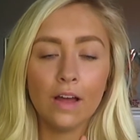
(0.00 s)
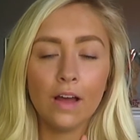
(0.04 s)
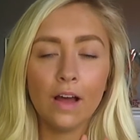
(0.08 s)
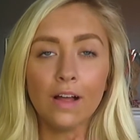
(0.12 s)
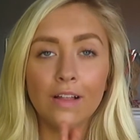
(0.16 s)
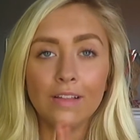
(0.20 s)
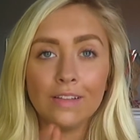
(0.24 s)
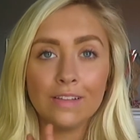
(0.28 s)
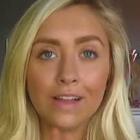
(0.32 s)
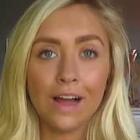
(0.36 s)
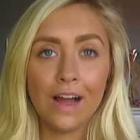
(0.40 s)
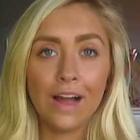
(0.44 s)

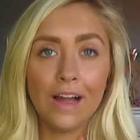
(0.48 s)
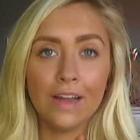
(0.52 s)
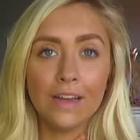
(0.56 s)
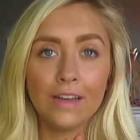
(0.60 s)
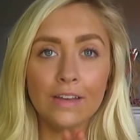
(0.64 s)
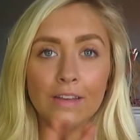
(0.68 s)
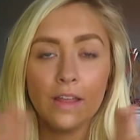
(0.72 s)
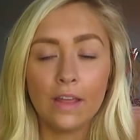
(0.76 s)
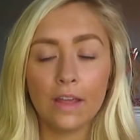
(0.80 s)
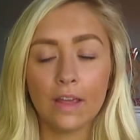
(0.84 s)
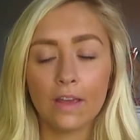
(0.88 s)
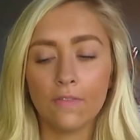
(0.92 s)

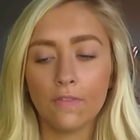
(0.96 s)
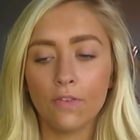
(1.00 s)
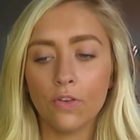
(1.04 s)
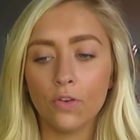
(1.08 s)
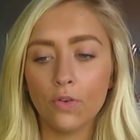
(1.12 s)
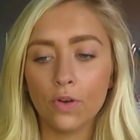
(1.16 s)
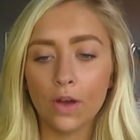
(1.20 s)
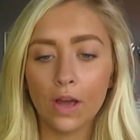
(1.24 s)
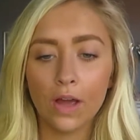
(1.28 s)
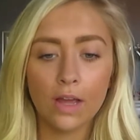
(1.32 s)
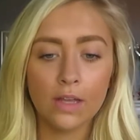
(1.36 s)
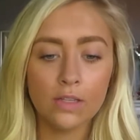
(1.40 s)
aligned. If
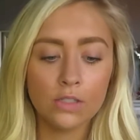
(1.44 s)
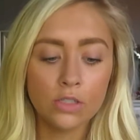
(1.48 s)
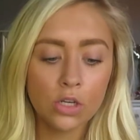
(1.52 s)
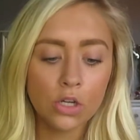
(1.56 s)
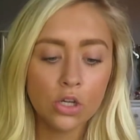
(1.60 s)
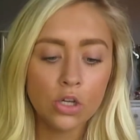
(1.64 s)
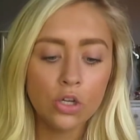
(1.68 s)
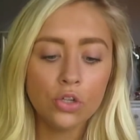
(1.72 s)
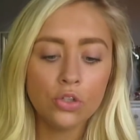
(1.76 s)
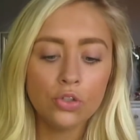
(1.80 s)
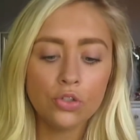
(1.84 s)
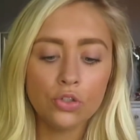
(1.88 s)
you guys
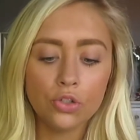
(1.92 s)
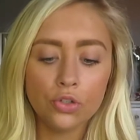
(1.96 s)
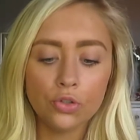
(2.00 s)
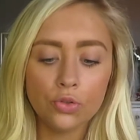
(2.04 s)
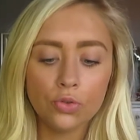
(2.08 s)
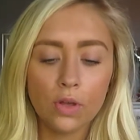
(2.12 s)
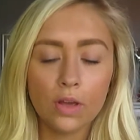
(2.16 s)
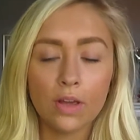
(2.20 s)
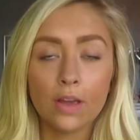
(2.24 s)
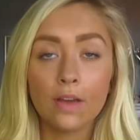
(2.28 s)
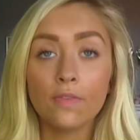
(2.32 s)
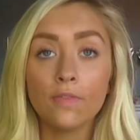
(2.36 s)

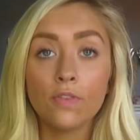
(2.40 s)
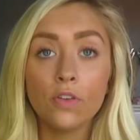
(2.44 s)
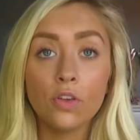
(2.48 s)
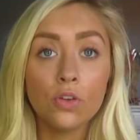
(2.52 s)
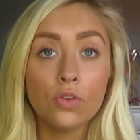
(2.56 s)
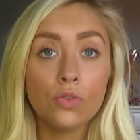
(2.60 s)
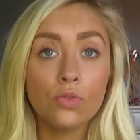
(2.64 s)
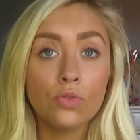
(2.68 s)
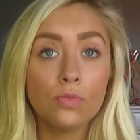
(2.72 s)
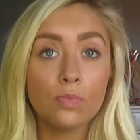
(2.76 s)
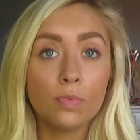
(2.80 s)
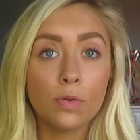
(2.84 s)
do, if
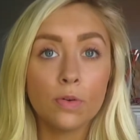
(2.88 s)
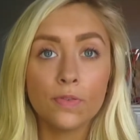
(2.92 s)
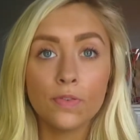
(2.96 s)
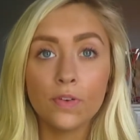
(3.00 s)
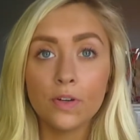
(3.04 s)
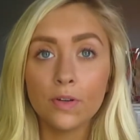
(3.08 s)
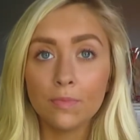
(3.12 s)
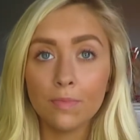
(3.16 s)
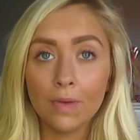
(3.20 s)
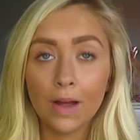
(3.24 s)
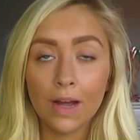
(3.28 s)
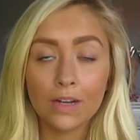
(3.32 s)
you
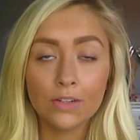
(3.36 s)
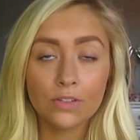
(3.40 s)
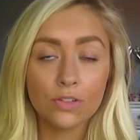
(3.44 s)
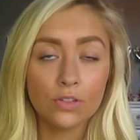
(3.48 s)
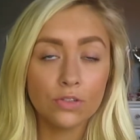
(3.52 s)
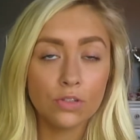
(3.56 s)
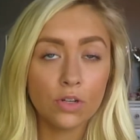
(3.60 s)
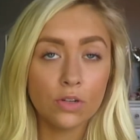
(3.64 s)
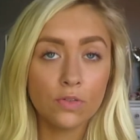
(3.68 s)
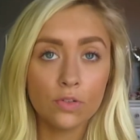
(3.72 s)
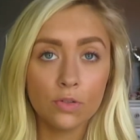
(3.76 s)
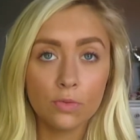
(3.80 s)
prefer
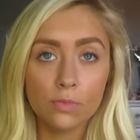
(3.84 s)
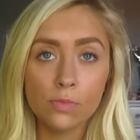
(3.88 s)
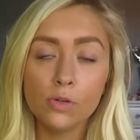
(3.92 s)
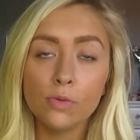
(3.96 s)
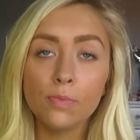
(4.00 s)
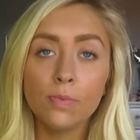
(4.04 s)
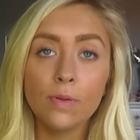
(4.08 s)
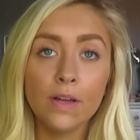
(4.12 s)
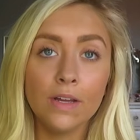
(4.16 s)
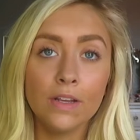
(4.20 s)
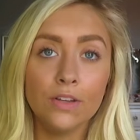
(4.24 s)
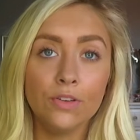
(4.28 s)
macros over a
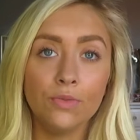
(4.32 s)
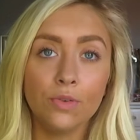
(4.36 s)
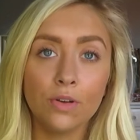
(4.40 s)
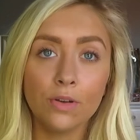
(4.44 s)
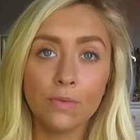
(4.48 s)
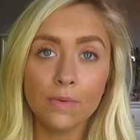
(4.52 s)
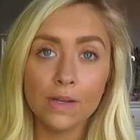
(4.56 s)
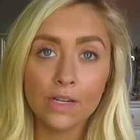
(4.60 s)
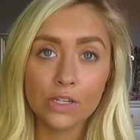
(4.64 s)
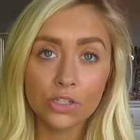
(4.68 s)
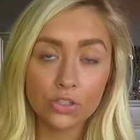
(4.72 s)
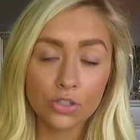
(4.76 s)
meal plan, you want
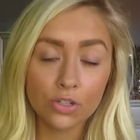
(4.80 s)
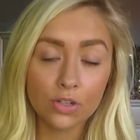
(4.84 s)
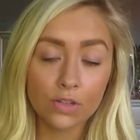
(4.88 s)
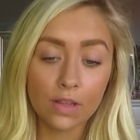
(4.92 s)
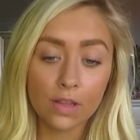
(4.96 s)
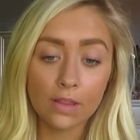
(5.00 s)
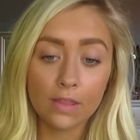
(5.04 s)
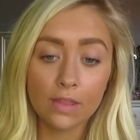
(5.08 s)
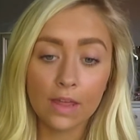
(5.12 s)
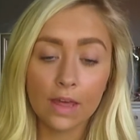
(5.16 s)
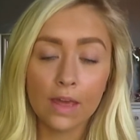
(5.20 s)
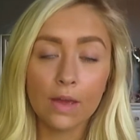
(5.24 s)
to make sure
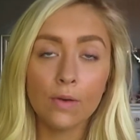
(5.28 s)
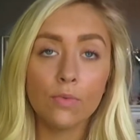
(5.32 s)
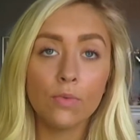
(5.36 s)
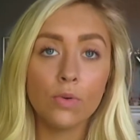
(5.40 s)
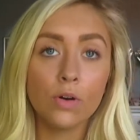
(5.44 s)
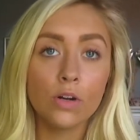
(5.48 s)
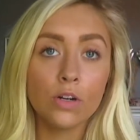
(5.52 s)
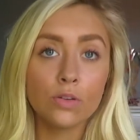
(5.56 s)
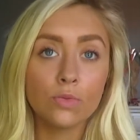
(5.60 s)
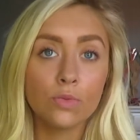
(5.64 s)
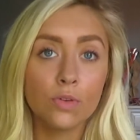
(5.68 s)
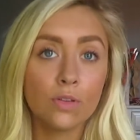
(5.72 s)
that they
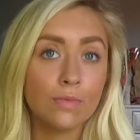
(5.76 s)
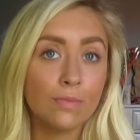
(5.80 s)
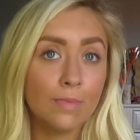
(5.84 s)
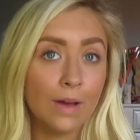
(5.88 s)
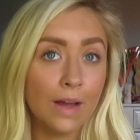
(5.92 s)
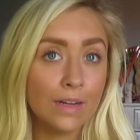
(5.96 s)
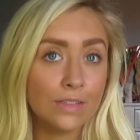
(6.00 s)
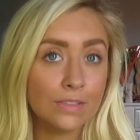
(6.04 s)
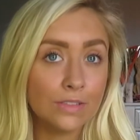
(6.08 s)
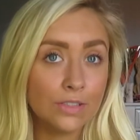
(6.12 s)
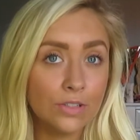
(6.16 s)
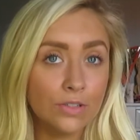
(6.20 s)
work with
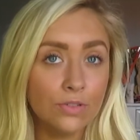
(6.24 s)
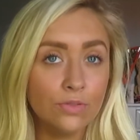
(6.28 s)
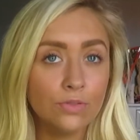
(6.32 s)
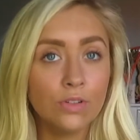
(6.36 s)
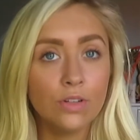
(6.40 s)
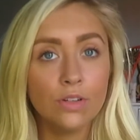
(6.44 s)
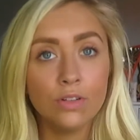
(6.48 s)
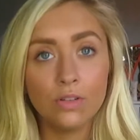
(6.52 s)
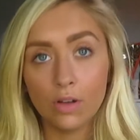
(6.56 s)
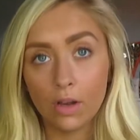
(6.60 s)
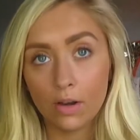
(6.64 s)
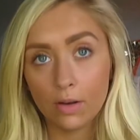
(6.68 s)
macros
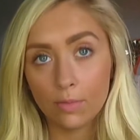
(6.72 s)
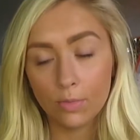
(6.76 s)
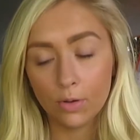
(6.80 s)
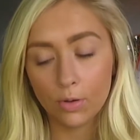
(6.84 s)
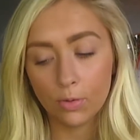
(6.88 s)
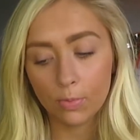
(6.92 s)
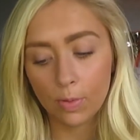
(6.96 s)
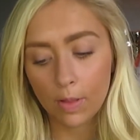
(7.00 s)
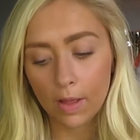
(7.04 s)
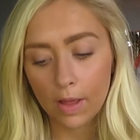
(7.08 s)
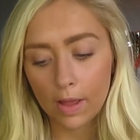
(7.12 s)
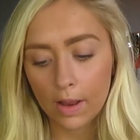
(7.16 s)
and not a
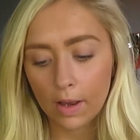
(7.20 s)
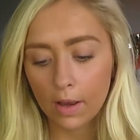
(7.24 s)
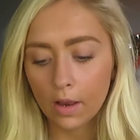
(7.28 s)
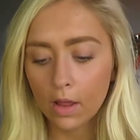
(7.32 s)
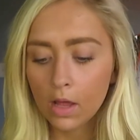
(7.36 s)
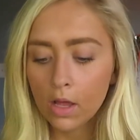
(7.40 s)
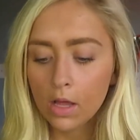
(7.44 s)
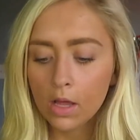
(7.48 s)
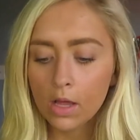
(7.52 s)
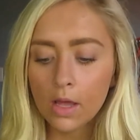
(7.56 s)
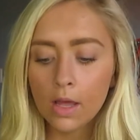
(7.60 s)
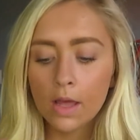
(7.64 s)
meal plan,
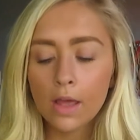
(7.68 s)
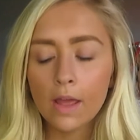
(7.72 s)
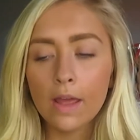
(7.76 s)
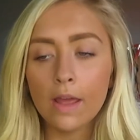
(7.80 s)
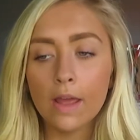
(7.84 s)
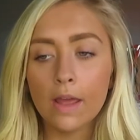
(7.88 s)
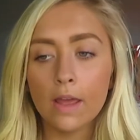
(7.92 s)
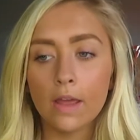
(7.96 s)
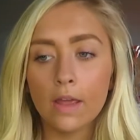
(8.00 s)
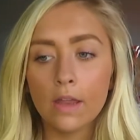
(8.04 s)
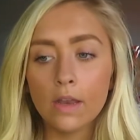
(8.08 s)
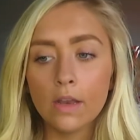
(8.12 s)

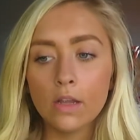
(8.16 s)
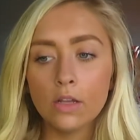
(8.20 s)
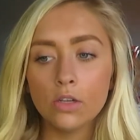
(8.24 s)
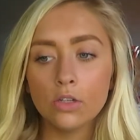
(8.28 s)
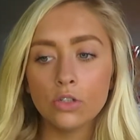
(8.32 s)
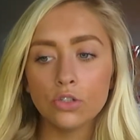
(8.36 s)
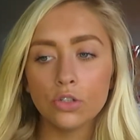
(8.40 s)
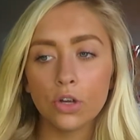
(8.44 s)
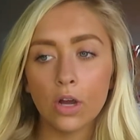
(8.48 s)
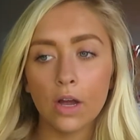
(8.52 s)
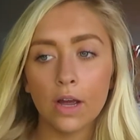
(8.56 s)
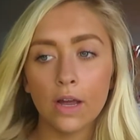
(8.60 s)
and
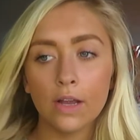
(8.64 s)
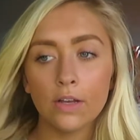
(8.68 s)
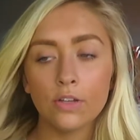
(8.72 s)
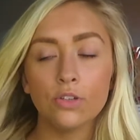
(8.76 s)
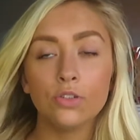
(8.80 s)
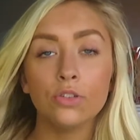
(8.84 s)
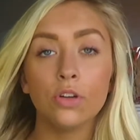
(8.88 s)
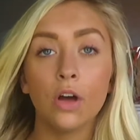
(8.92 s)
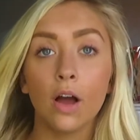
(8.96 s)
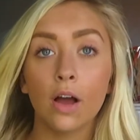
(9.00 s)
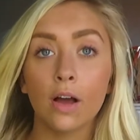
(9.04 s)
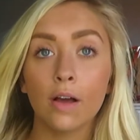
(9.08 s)
try
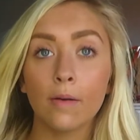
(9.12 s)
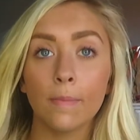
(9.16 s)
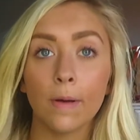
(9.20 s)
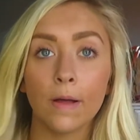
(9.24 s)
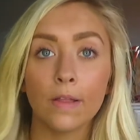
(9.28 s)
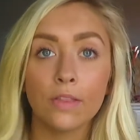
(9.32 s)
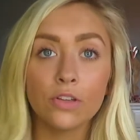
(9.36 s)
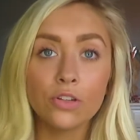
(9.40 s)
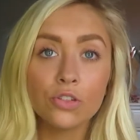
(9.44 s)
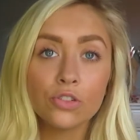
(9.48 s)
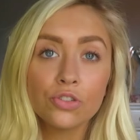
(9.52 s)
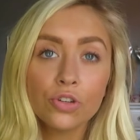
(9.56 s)
to talk
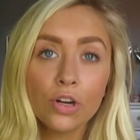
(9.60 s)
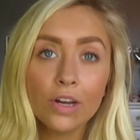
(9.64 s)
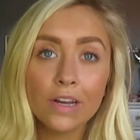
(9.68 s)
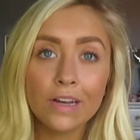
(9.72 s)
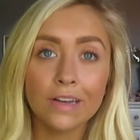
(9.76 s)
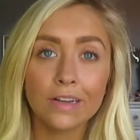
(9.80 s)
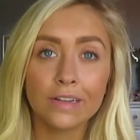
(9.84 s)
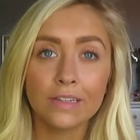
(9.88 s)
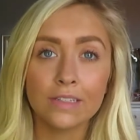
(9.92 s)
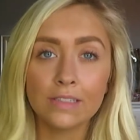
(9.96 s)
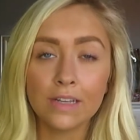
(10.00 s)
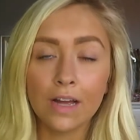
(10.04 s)
about their
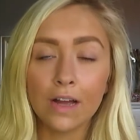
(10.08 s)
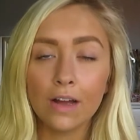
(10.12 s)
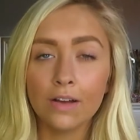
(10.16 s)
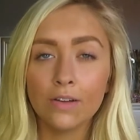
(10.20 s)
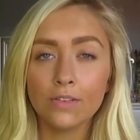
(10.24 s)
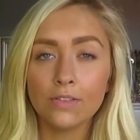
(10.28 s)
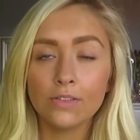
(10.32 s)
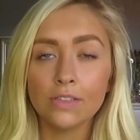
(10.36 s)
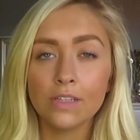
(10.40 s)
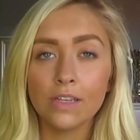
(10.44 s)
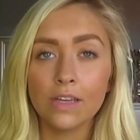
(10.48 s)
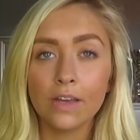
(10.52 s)
training
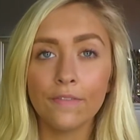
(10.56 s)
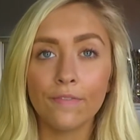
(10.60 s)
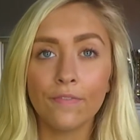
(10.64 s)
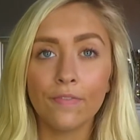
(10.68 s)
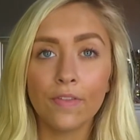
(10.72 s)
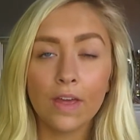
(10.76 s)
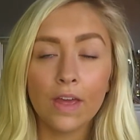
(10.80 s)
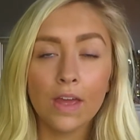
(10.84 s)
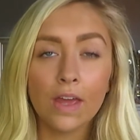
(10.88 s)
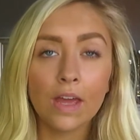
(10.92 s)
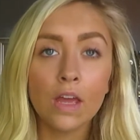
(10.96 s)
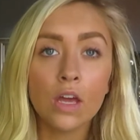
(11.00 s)
style. See if
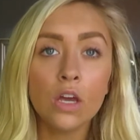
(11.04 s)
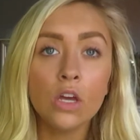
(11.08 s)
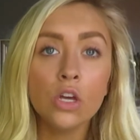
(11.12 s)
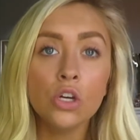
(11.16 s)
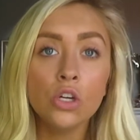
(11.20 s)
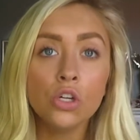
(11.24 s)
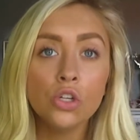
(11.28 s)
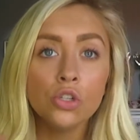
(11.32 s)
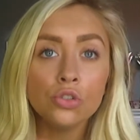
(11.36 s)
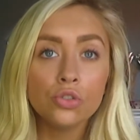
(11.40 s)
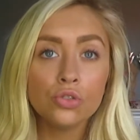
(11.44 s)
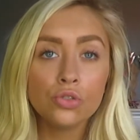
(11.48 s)
they
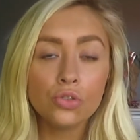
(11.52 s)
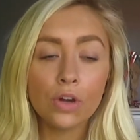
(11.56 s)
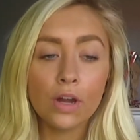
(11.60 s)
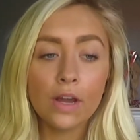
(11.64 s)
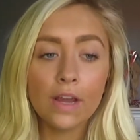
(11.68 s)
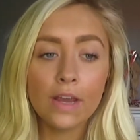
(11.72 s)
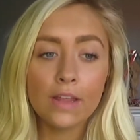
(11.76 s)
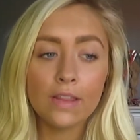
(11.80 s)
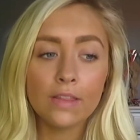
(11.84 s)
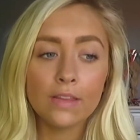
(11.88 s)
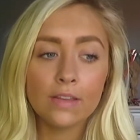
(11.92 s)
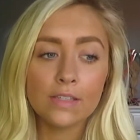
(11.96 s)

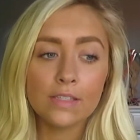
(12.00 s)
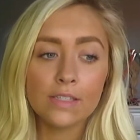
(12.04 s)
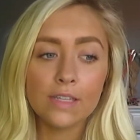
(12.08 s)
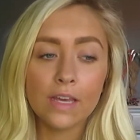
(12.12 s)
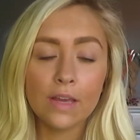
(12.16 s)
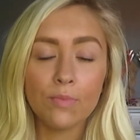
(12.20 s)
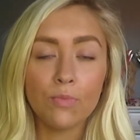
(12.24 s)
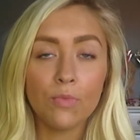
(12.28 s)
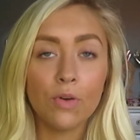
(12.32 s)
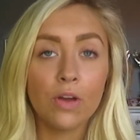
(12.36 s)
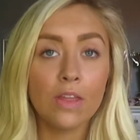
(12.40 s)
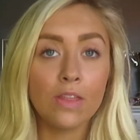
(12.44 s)
train the
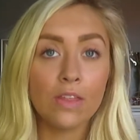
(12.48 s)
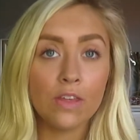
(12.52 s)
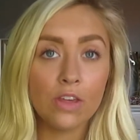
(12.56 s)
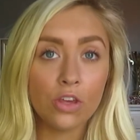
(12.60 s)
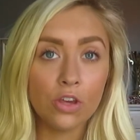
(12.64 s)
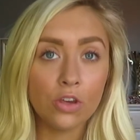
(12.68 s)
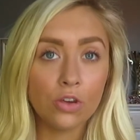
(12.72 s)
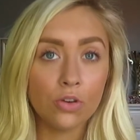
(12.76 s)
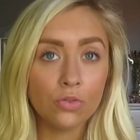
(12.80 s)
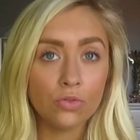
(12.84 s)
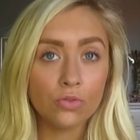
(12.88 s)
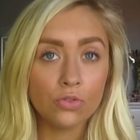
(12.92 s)
same way that
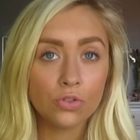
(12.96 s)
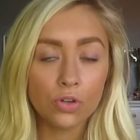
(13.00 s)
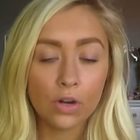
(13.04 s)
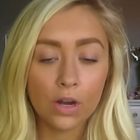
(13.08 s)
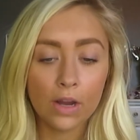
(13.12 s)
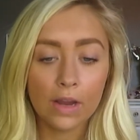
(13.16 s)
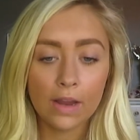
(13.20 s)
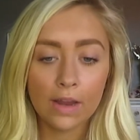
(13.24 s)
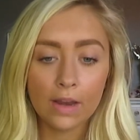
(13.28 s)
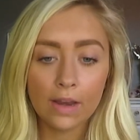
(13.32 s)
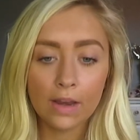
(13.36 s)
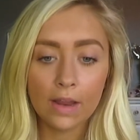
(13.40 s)
you
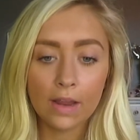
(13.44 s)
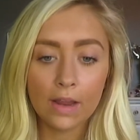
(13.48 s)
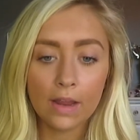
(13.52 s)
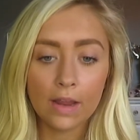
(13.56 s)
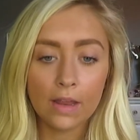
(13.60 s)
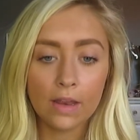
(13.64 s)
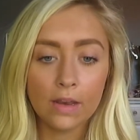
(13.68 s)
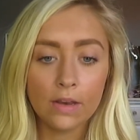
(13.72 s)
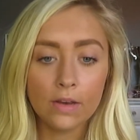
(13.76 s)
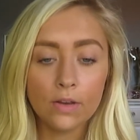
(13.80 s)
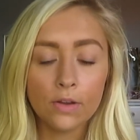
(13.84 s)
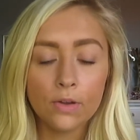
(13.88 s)
train,
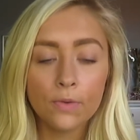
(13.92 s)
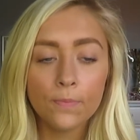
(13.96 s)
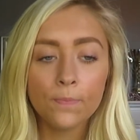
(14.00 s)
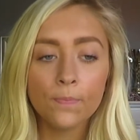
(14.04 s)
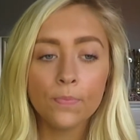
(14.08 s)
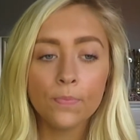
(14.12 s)
and